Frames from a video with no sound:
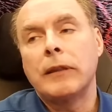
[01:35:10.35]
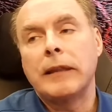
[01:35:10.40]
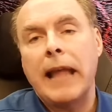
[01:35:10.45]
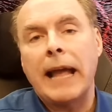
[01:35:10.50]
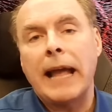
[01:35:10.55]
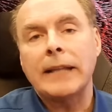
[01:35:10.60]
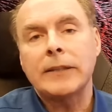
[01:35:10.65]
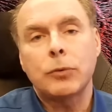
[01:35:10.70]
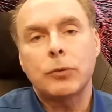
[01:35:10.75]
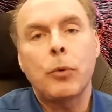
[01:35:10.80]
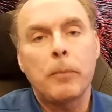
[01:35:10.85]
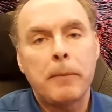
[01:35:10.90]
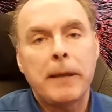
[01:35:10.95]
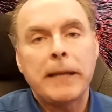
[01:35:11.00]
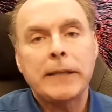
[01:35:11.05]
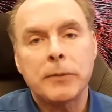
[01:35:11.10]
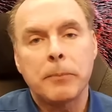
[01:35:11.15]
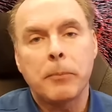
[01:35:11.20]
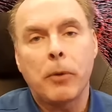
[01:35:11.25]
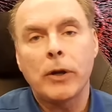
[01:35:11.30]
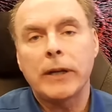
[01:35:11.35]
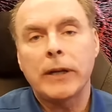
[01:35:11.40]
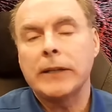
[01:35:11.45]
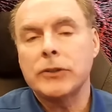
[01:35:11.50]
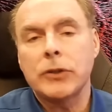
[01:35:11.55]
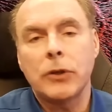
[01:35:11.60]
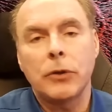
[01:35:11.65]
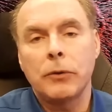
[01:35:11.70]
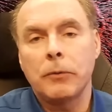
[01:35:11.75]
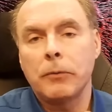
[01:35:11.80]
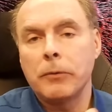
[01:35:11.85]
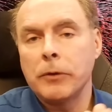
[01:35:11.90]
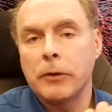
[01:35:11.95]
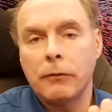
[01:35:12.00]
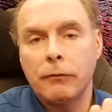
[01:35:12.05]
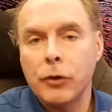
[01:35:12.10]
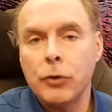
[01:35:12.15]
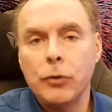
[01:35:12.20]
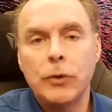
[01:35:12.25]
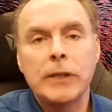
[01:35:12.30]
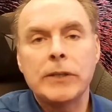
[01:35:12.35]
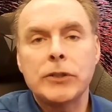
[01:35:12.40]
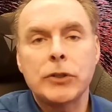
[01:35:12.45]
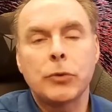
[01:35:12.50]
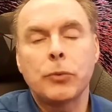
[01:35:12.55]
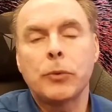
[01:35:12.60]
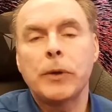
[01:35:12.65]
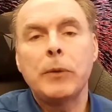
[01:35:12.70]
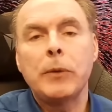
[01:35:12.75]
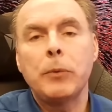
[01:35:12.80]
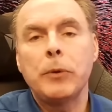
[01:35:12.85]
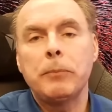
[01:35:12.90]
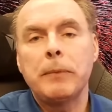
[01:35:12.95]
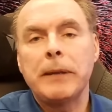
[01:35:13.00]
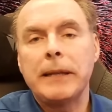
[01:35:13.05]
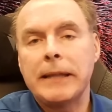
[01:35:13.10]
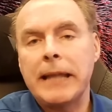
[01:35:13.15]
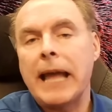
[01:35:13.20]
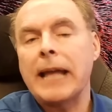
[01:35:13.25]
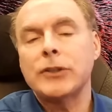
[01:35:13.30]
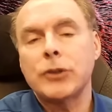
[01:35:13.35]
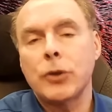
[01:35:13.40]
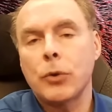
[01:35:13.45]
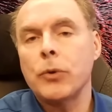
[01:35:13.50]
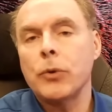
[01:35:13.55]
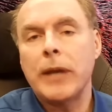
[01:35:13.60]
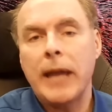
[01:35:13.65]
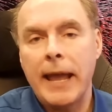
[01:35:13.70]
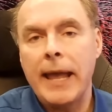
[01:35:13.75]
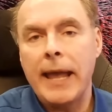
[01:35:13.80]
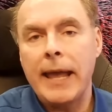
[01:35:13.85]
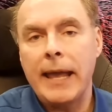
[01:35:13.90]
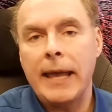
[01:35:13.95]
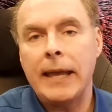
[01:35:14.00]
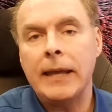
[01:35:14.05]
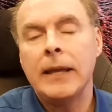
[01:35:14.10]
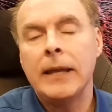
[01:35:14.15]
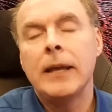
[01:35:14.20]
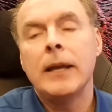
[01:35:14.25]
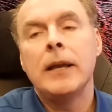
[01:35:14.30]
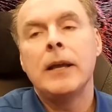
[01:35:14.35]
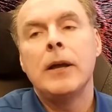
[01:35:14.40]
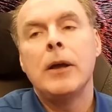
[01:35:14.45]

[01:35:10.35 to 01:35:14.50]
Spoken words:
that's what makes a market. So if you disagree with me, that's okay,